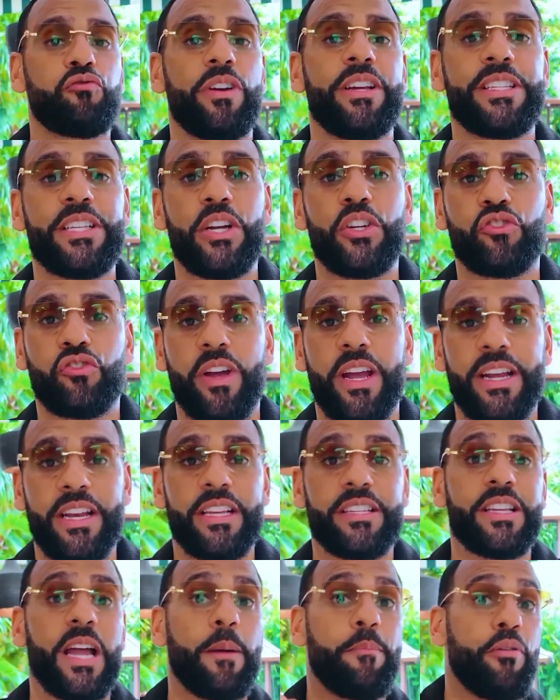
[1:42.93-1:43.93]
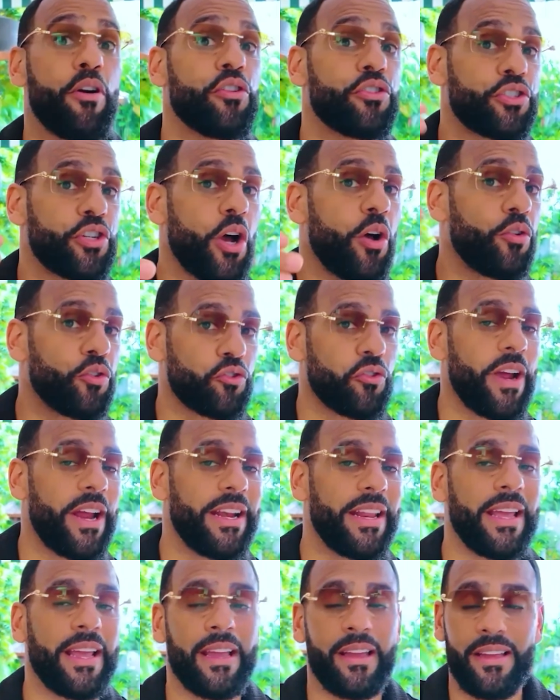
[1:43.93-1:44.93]
retail traders approach gold
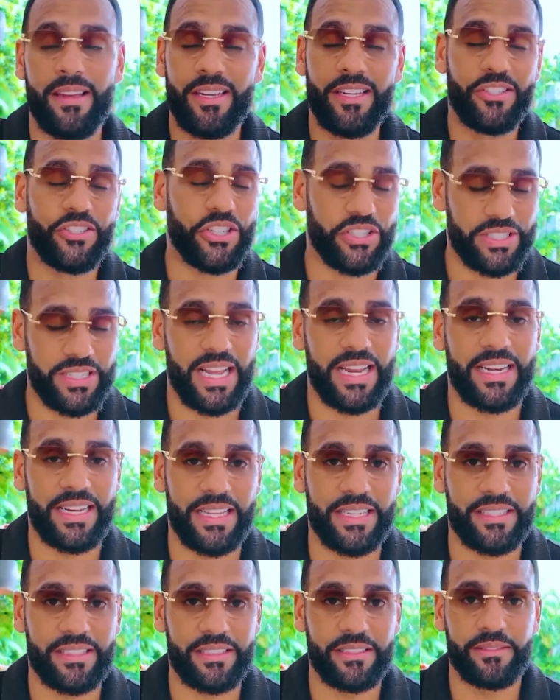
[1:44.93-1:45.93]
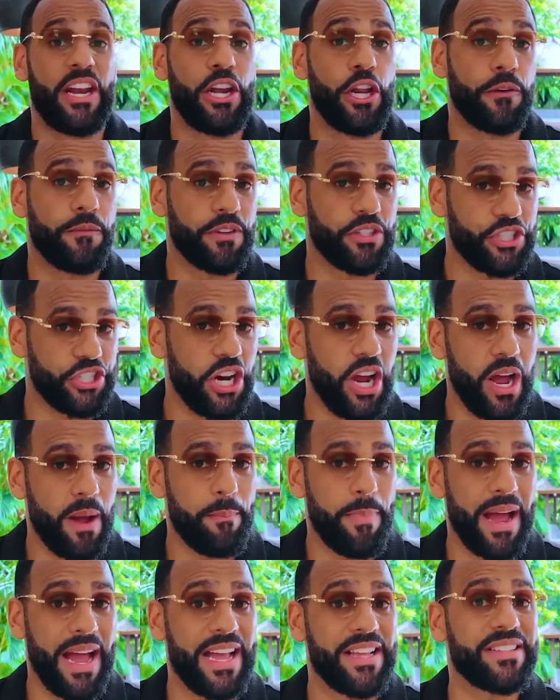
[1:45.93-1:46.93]
trading just like this. look for chart
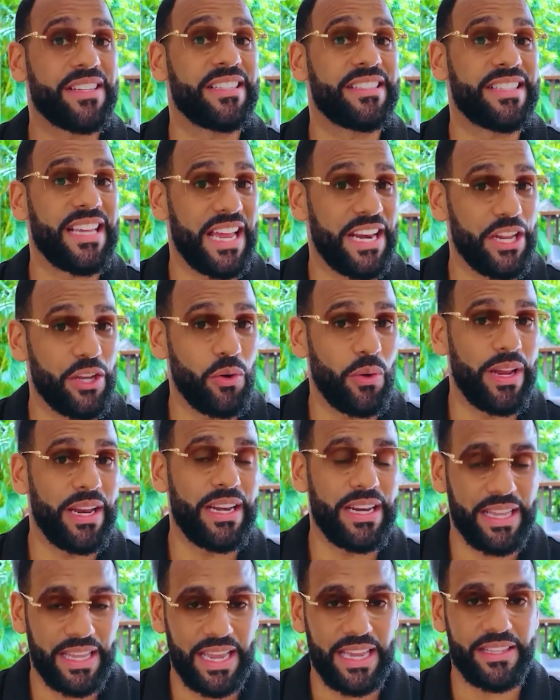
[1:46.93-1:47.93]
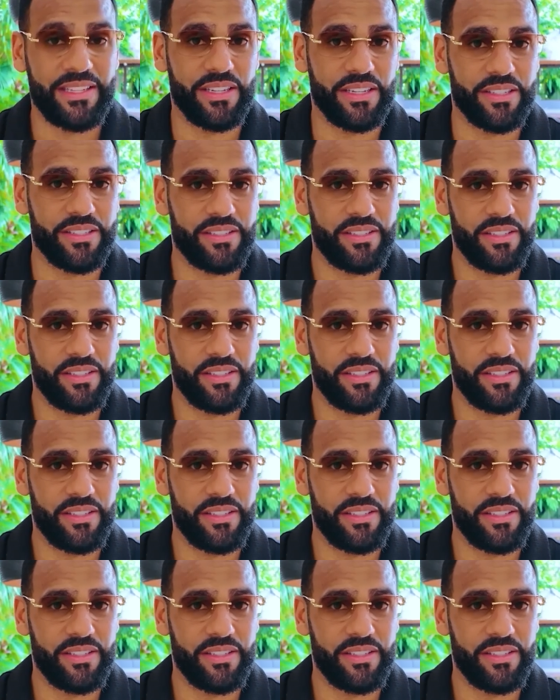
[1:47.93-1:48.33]
patterns and technical indicators.